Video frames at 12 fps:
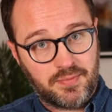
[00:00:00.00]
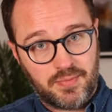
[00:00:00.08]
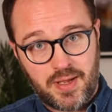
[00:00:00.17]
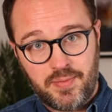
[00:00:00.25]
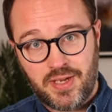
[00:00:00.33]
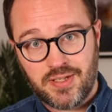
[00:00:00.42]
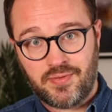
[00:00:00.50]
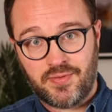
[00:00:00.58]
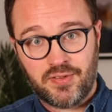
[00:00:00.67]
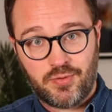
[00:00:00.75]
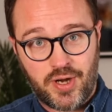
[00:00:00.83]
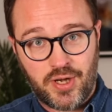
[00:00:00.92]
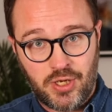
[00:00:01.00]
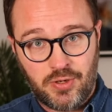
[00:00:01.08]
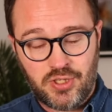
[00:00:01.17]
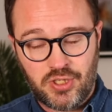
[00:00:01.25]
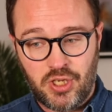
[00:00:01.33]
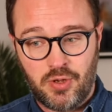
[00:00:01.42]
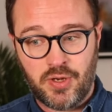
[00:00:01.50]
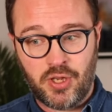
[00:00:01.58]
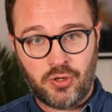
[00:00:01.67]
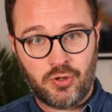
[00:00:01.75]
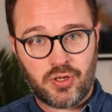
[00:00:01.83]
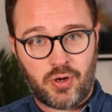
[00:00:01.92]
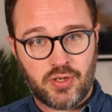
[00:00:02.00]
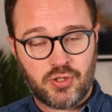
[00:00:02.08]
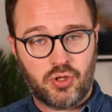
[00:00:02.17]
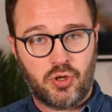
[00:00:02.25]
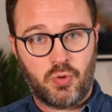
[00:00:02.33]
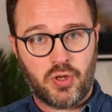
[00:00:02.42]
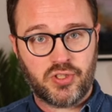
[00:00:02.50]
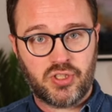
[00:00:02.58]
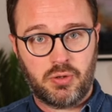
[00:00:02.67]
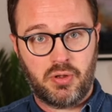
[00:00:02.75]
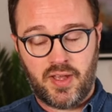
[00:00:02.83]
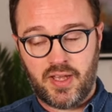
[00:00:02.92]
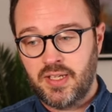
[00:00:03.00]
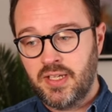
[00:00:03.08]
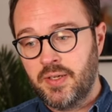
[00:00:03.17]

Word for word: maybe it's something quite new to you and you're not quite sure what to do with it,